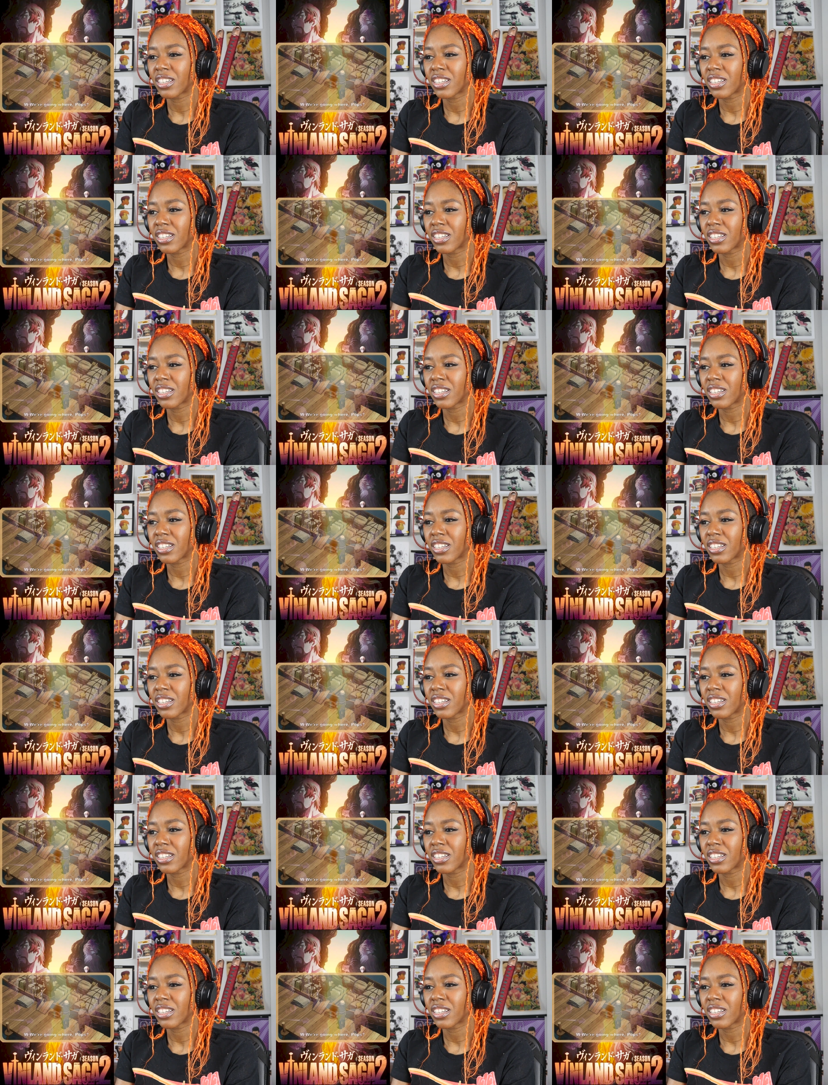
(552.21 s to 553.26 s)

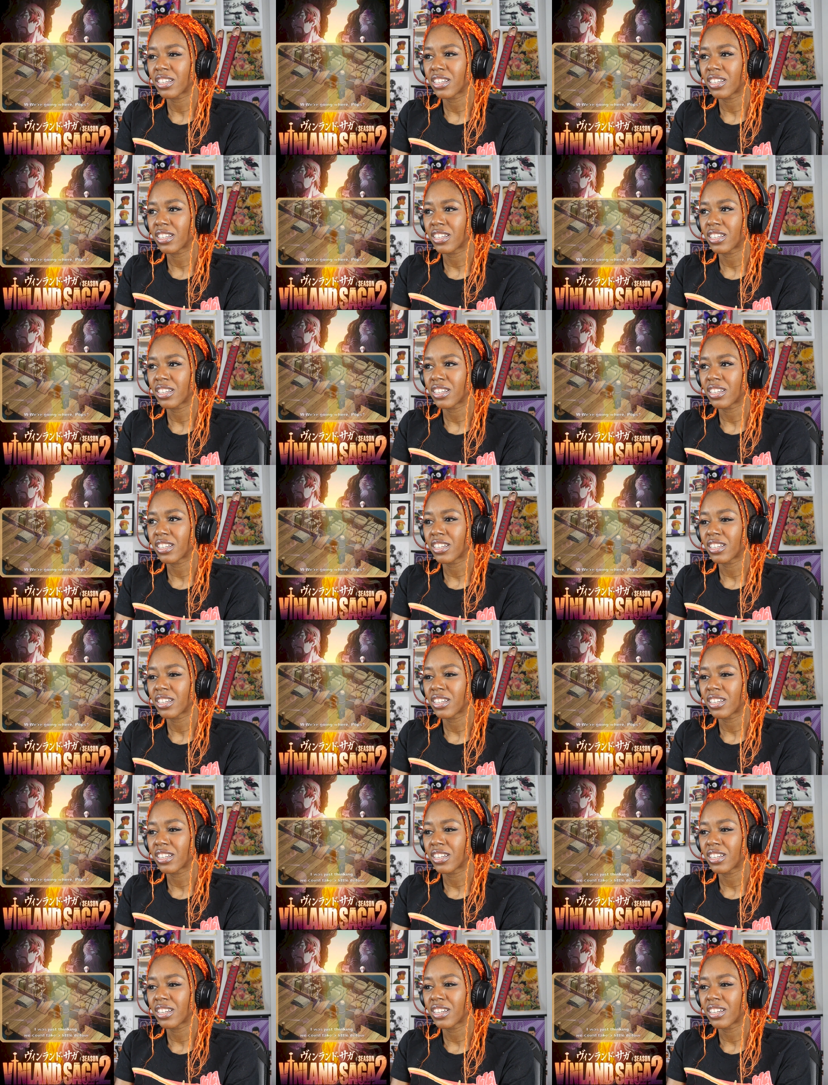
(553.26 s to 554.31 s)

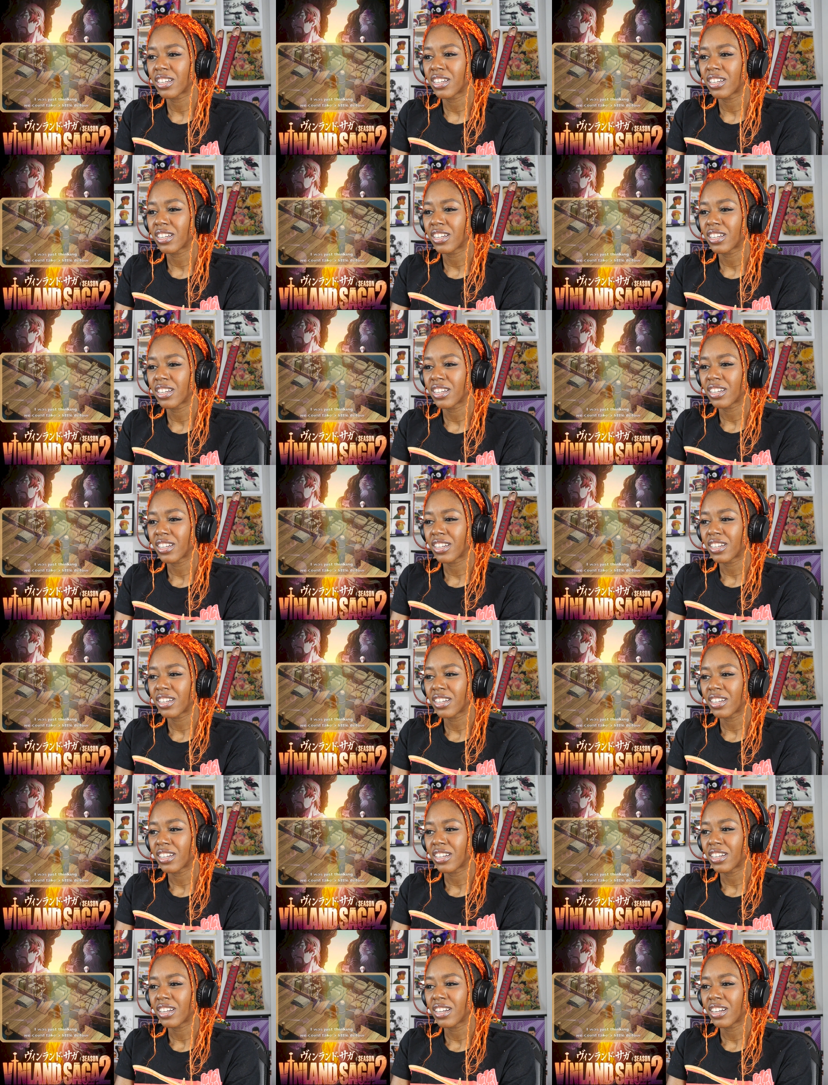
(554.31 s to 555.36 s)

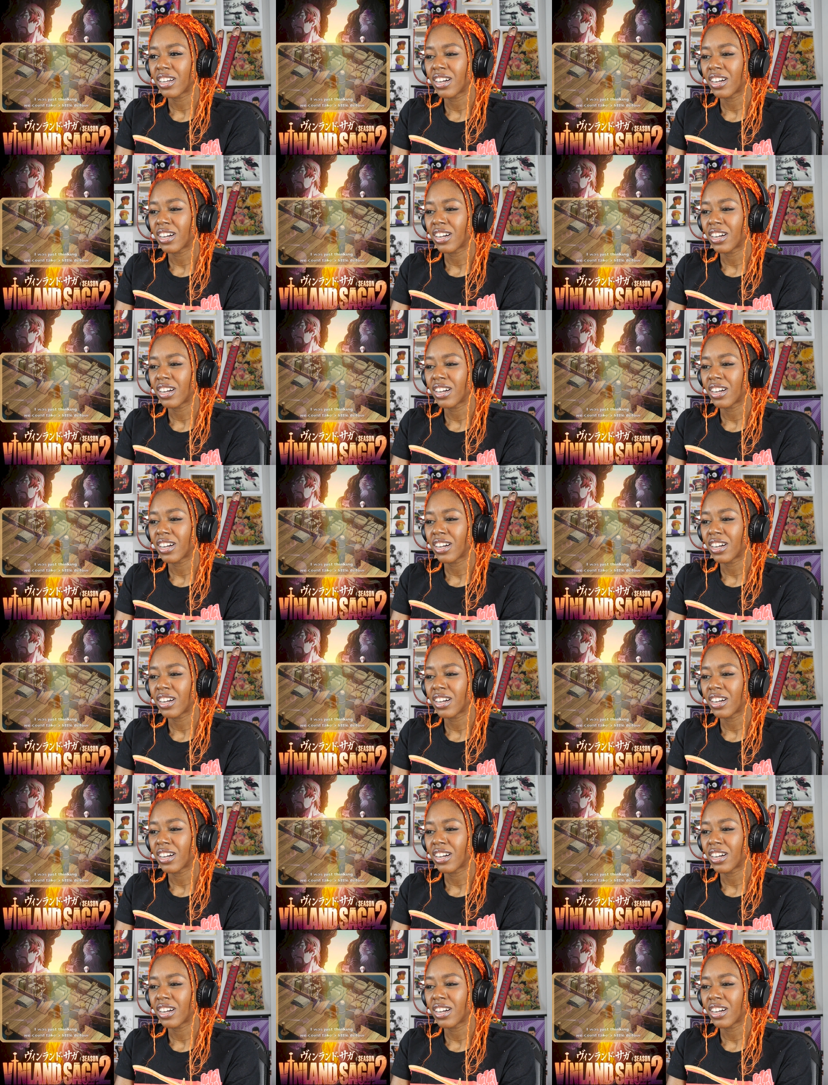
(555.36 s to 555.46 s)
Nobody speaks.